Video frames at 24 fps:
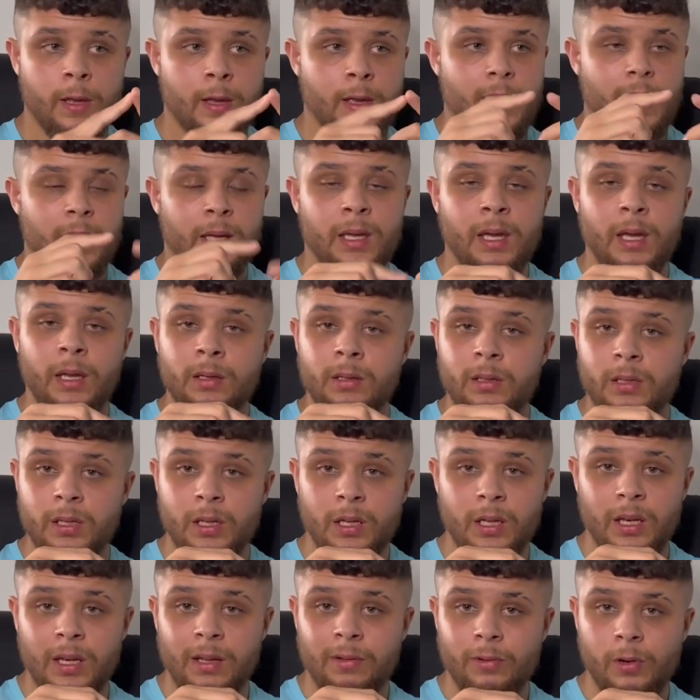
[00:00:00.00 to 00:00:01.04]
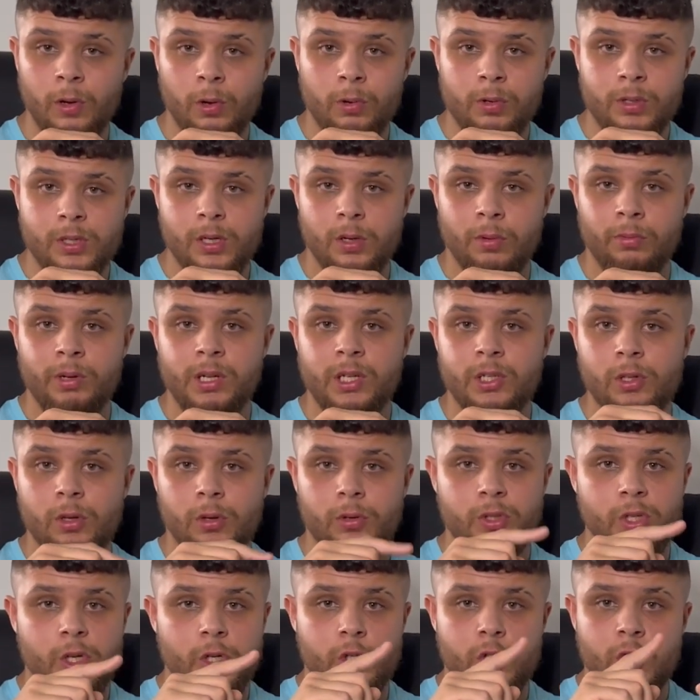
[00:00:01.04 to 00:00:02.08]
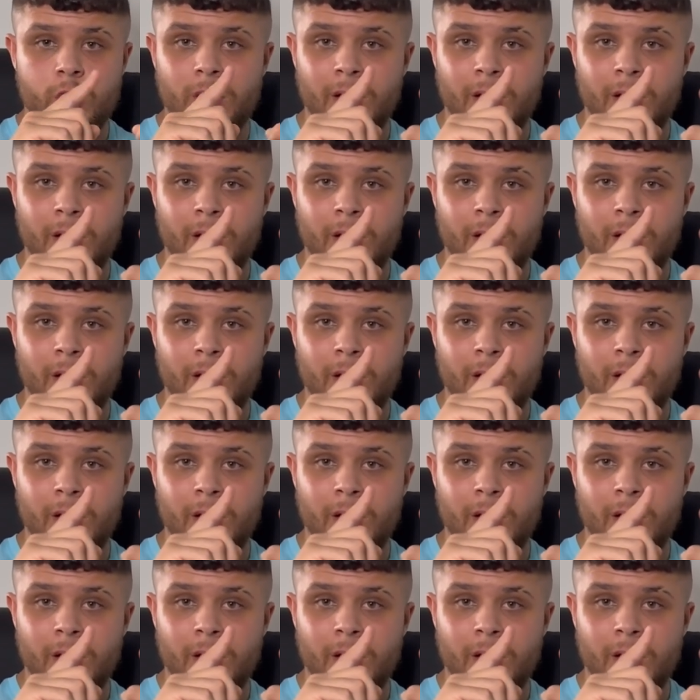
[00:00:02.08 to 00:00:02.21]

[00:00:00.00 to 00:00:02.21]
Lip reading: Again, you can even go into the resource section.